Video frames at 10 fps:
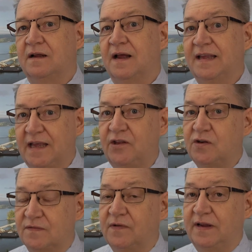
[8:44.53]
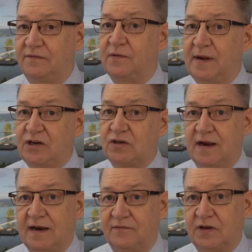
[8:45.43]
I get useful information
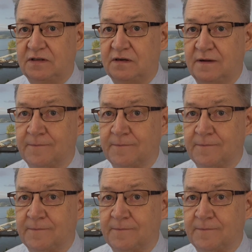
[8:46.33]
out of it.